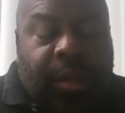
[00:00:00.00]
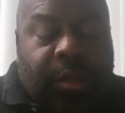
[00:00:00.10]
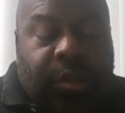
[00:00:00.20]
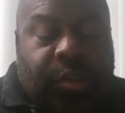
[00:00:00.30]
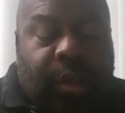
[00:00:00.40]

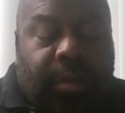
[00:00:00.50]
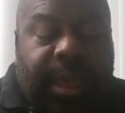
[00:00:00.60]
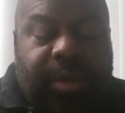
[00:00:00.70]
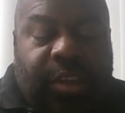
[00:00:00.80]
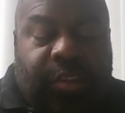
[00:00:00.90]
So let
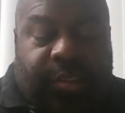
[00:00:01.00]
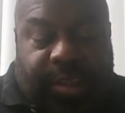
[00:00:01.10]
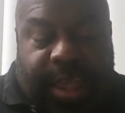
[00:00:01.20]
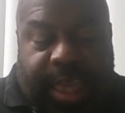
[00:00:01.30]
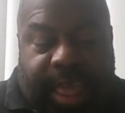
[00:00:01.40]
me just
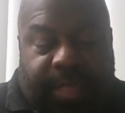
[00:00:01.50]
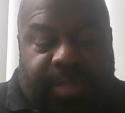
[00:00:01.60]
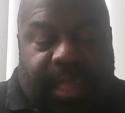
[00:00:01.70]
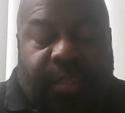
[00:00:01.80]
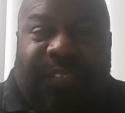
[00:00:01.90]
say
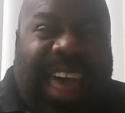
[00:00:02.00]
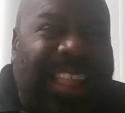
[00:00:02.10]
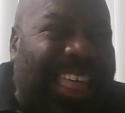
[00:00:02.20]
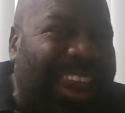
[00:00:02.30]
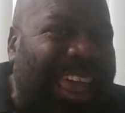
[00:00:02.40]
that the fact
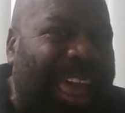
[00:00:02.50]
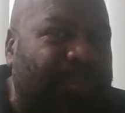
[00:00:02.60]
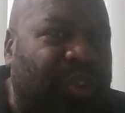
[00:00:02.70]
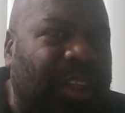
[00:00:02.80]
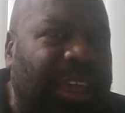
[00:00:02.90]
that
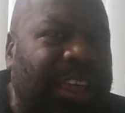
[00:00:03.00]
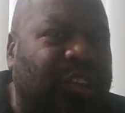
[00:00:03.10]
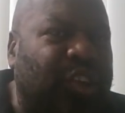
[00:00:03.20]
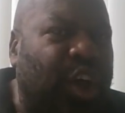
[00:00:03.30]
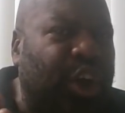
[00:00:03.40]

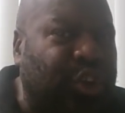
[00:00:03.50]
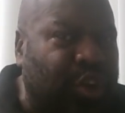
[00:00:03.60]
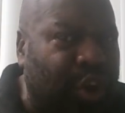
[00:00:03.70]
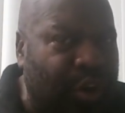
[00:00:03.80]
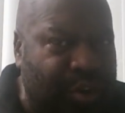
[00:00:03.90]
Epstein's
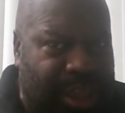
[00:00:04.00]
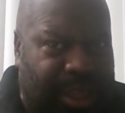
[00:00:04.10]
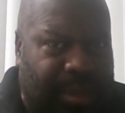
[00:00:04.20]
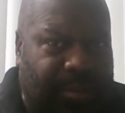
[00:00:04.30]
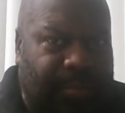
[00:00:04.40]
attorney,
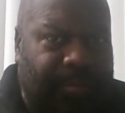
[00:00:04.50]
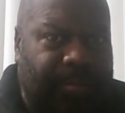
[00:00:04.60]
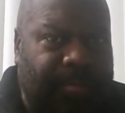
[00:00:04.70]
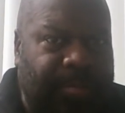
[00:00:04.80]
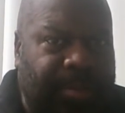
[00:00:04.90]

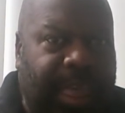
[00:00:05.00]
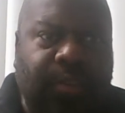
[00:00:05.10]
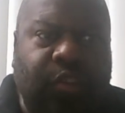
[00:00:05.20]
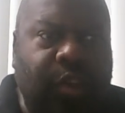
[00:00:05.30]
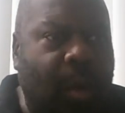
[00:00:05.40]
and the
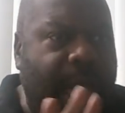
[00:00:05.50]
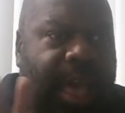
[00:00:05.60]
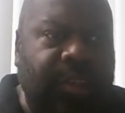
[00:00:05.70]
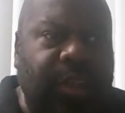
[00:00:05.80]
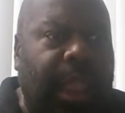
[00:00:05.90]
show
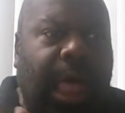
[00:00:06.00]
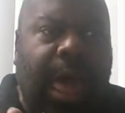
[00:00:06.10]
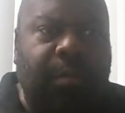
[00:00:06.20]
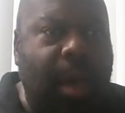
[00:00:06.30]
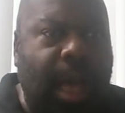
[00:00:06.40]
has a lot
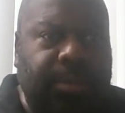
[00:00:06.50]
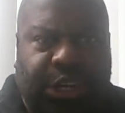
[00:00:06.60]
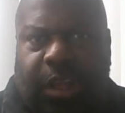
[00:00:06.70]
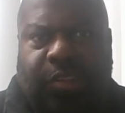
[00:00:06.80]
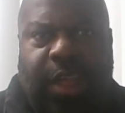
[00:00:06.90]
of
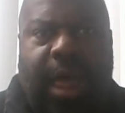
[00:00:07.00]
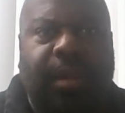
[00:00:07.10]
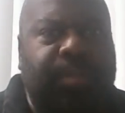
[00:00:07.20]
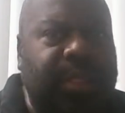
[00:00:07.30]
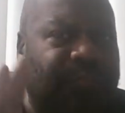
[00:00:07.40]
bombshells on it,
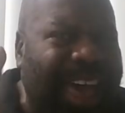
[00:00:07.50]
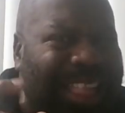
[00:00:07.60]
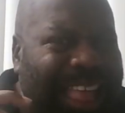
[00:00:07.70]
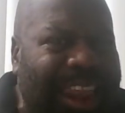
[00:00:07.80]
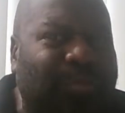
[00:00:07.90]
but the fact
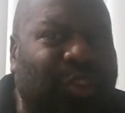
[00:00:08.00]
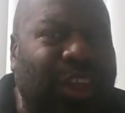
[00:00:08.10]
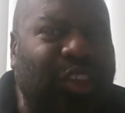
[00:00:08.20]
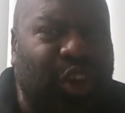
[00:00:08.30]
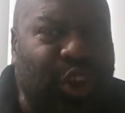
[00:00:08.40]
that
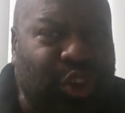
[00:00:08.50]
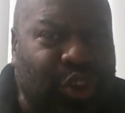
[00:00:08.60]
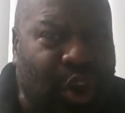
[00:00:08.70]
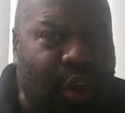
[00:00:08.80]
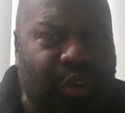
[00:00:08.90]
Epstein's
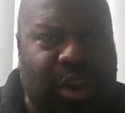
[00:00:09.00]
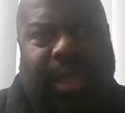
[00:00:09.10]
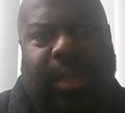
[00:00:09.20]
attorney